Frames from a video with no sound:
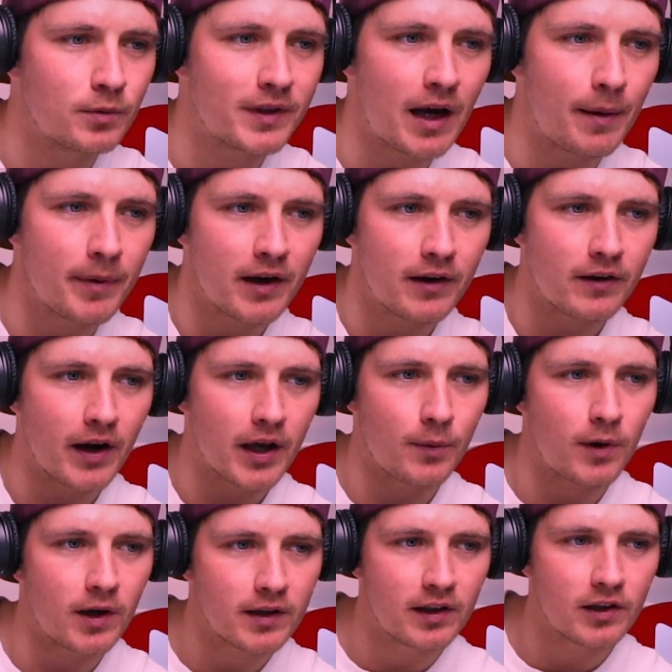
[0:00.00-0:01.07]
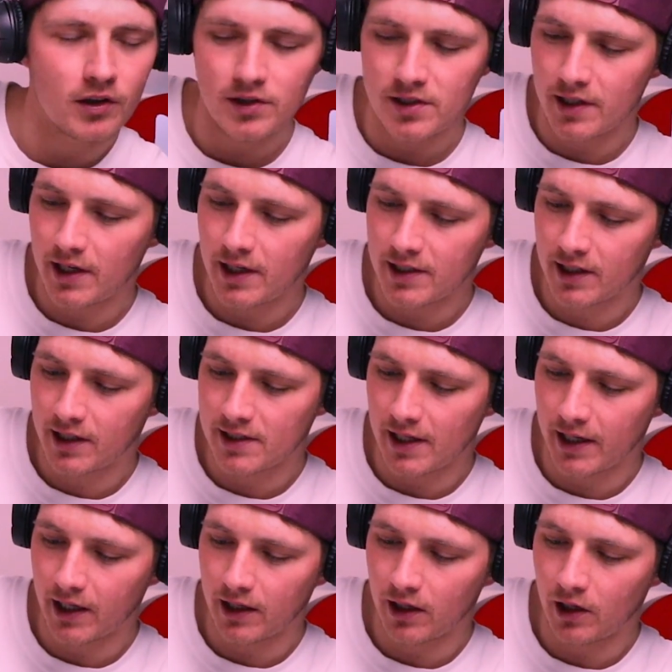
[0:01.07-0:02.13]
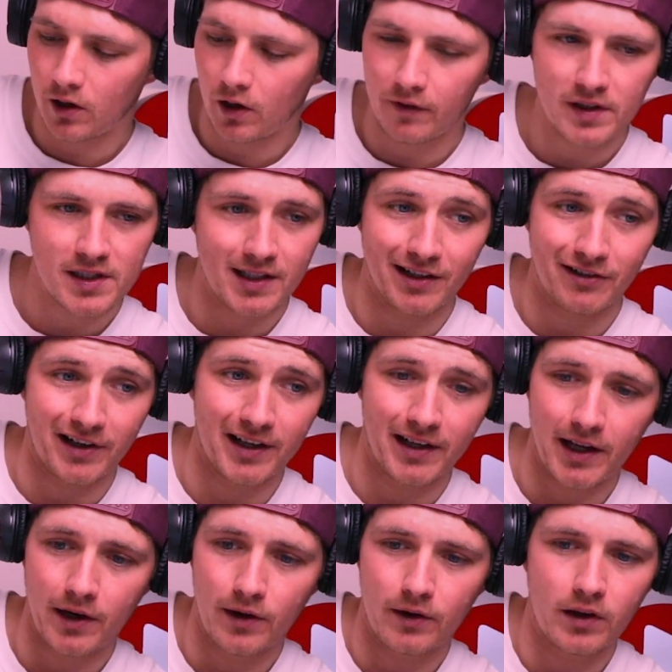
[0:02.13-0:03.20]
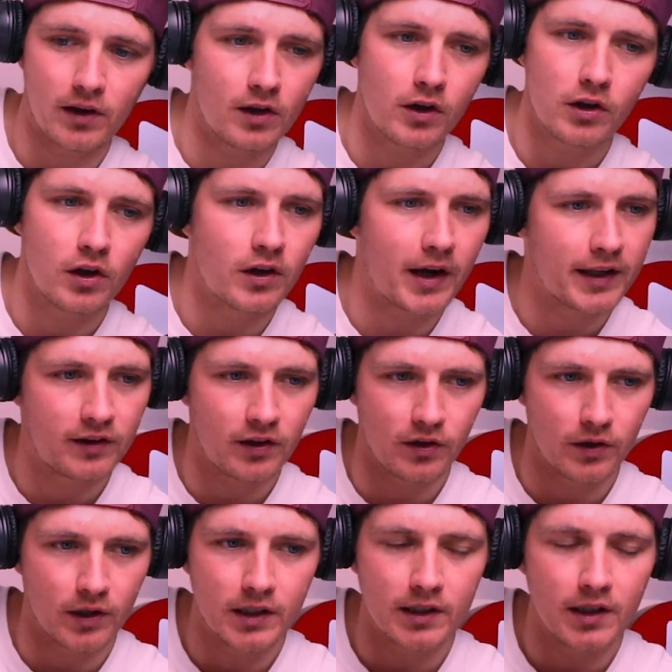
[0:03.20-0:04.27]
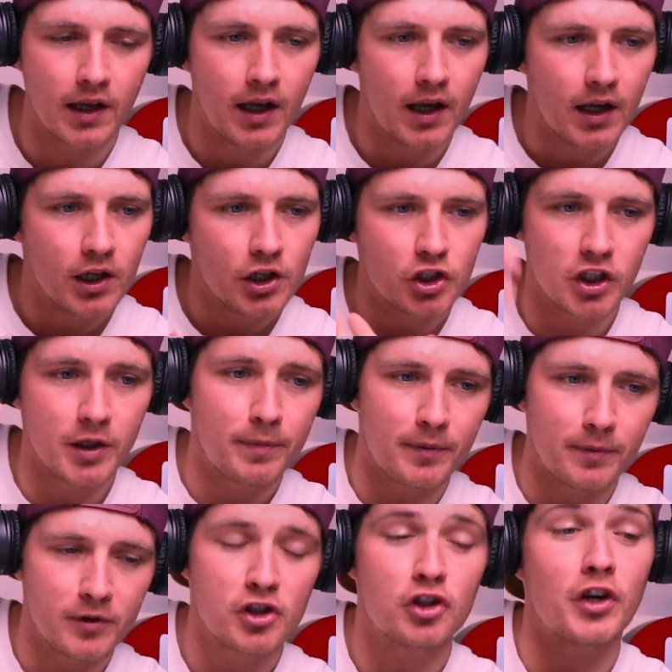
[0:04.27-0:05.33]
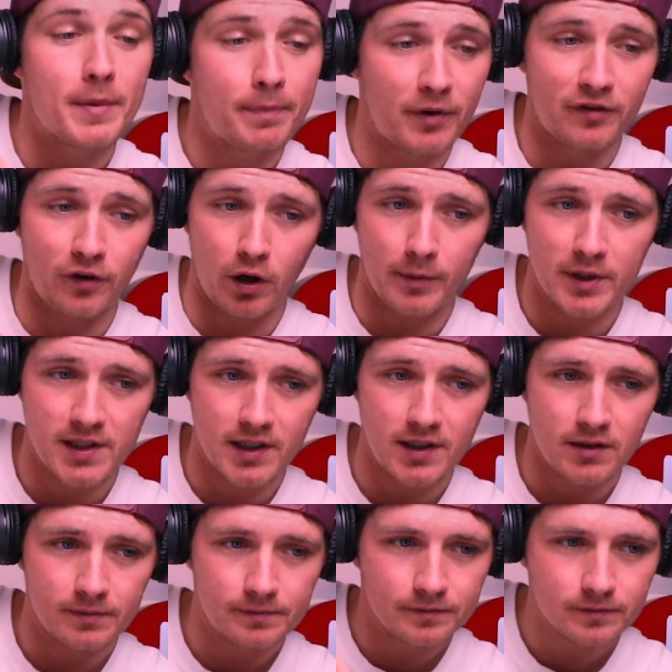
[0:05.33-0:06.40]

Would that be a right word to use in this? Because like, you know, obviously right now, you know, you're into doing street performances,